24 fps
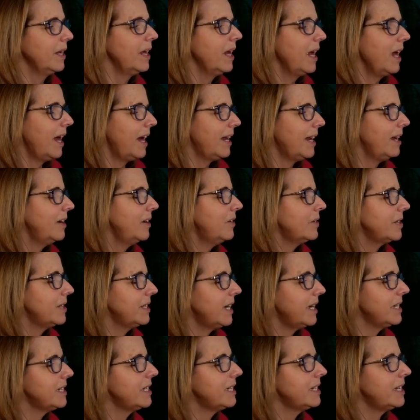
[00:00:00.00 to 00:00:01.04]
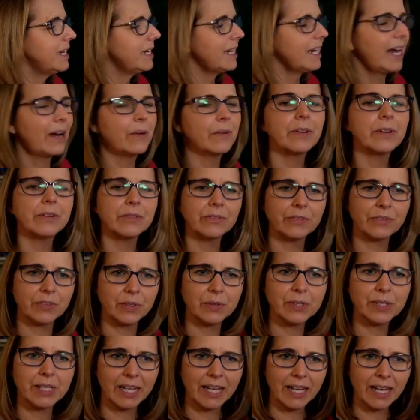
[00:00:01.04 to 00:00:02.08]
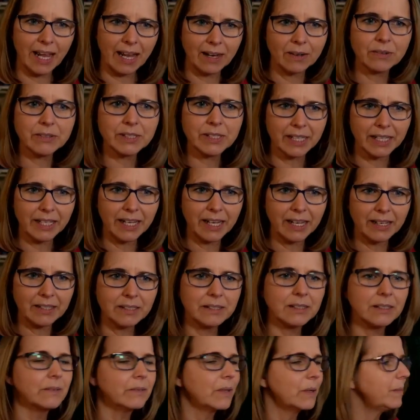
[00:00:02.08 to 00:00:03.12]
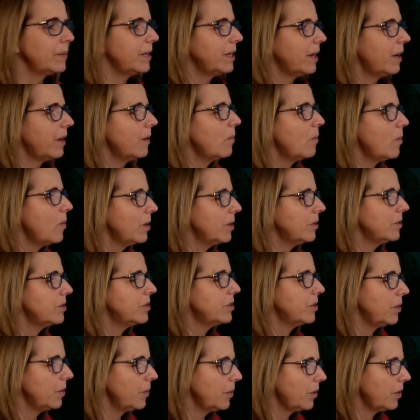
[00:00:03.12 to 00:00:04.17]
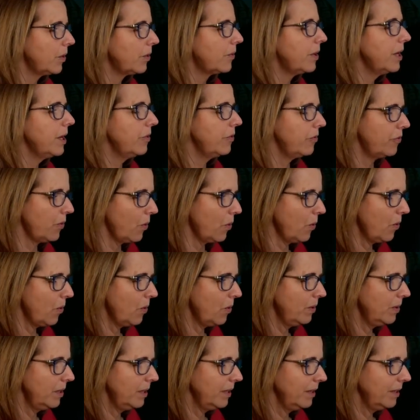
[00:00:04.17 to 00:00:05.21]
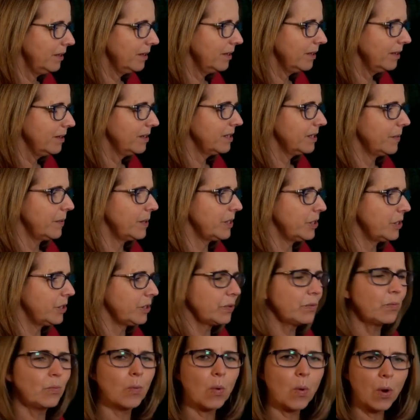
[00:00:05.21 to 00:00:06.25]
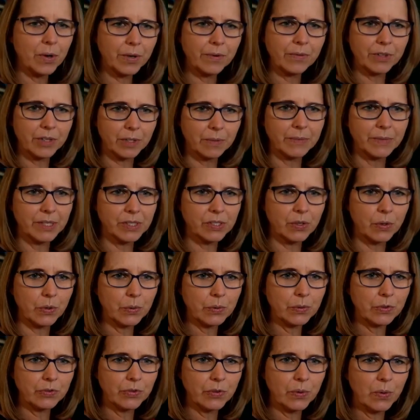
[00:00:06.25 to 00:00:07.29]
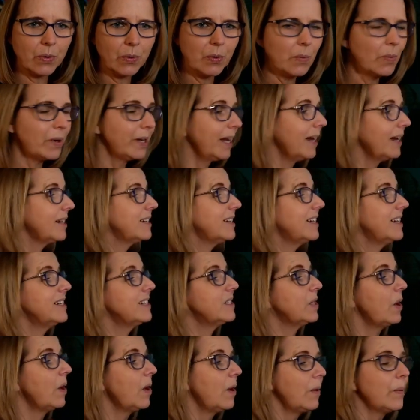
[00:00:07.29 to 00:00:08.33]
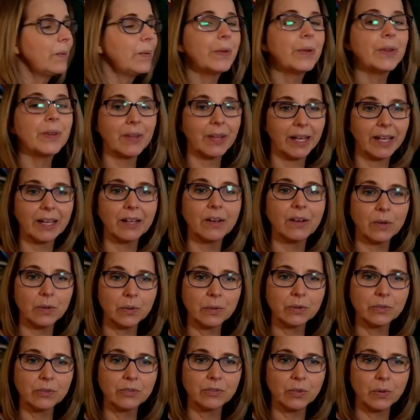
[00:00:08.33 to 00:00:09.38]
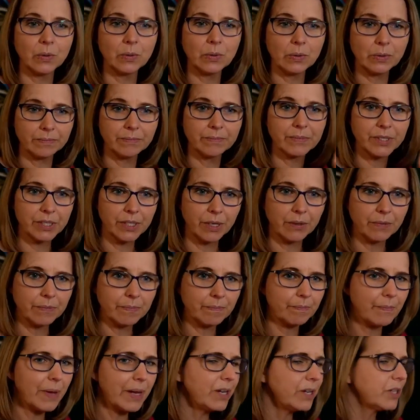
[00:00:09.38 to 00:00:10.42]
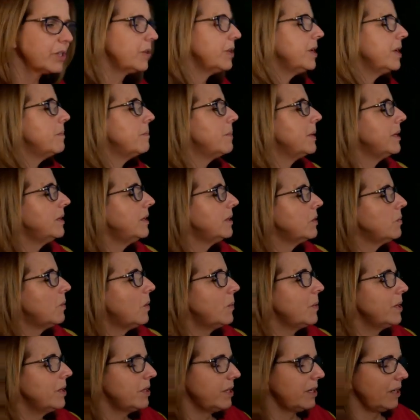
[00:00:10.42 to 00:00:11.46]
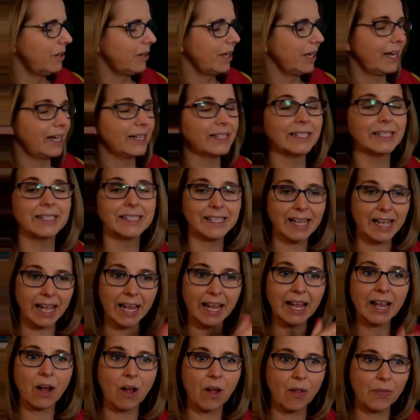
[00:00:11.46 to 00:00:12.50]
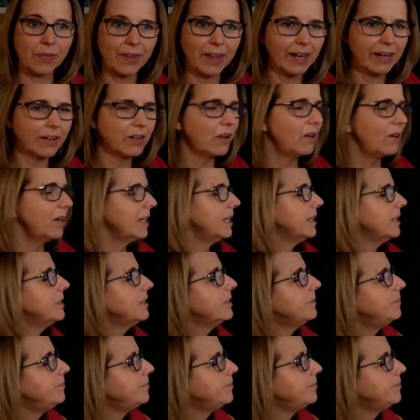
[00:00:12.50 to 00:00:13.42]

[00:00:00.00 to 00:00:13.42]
And I looked yesterday at how confusing counting is when we go 1 2 3 4, so it's just one of them that's called 4 when actually it's the whole thing called 4. So make sure you build what we look at today on that knowledge.